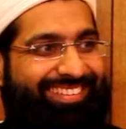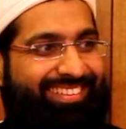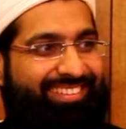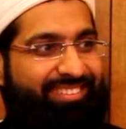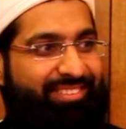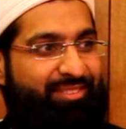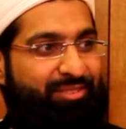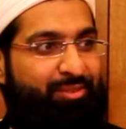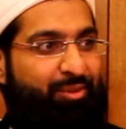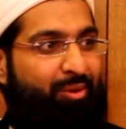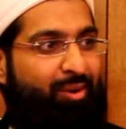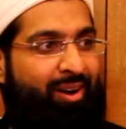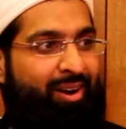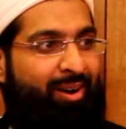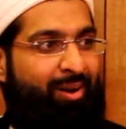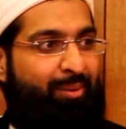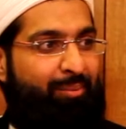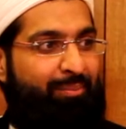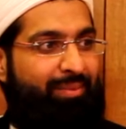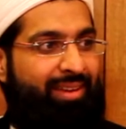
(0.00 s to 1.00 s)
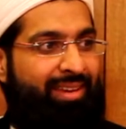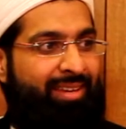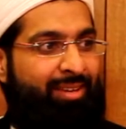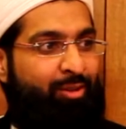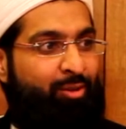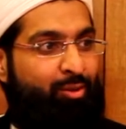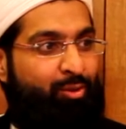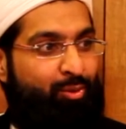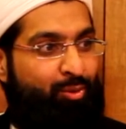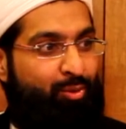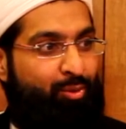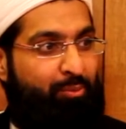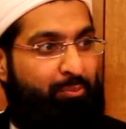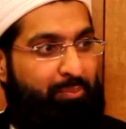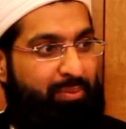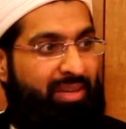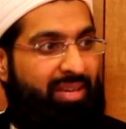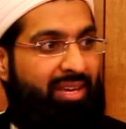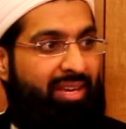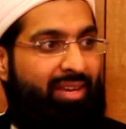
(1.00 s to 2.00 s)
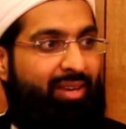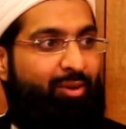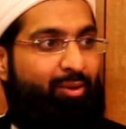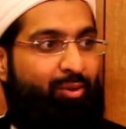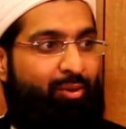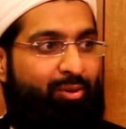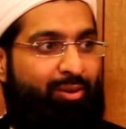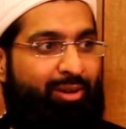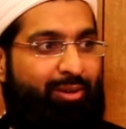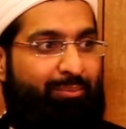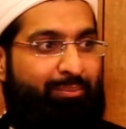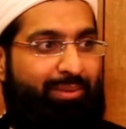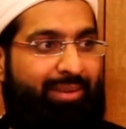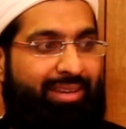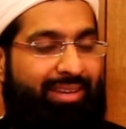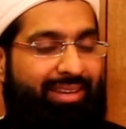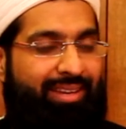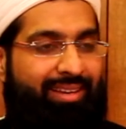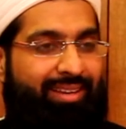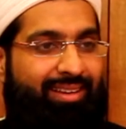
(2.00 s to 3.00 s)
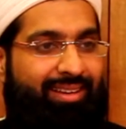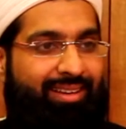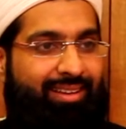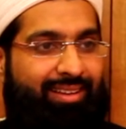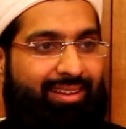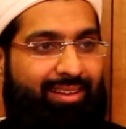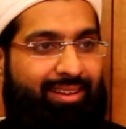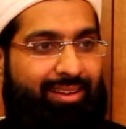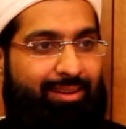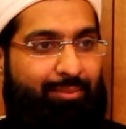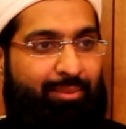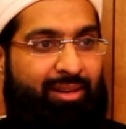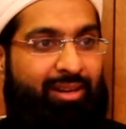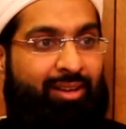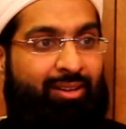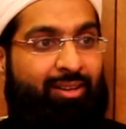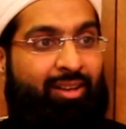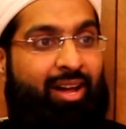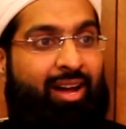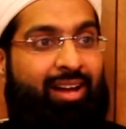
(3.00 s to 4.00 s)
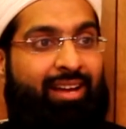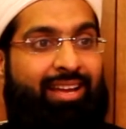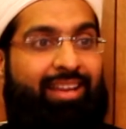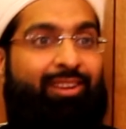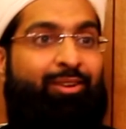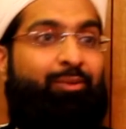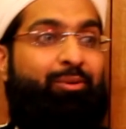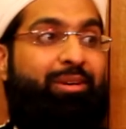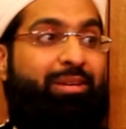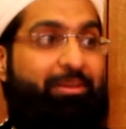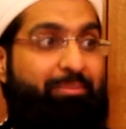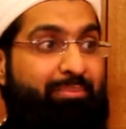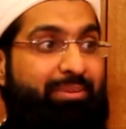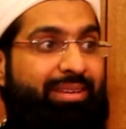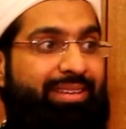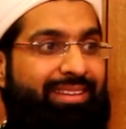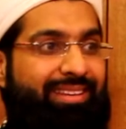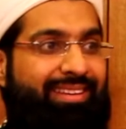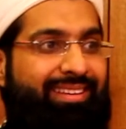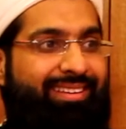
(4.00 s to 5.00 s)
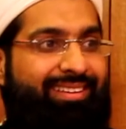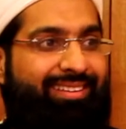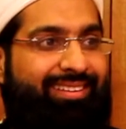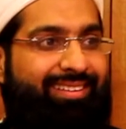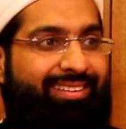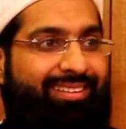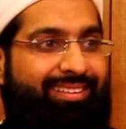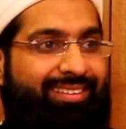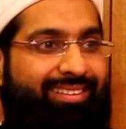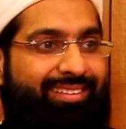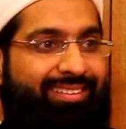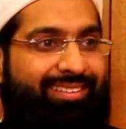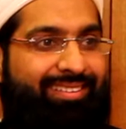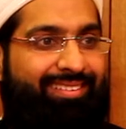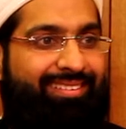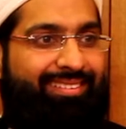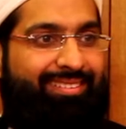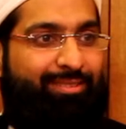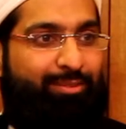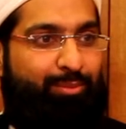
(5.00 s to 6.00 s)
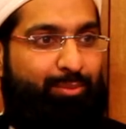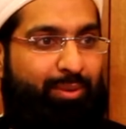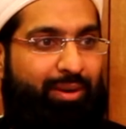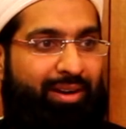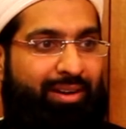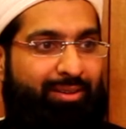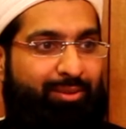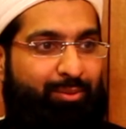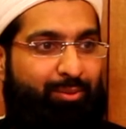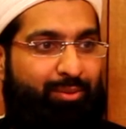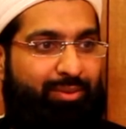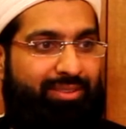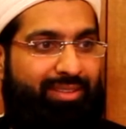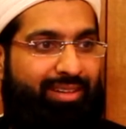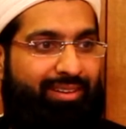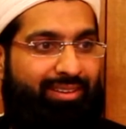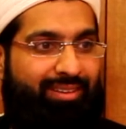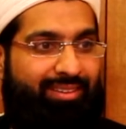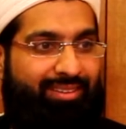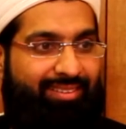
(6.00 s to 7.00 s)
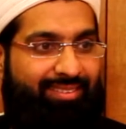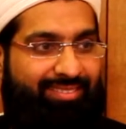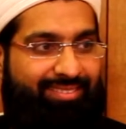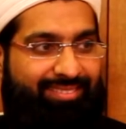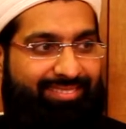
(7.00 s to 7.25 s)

There's no harm in you being or not being. But Allah can only be. Subhanahu wa ta'ala.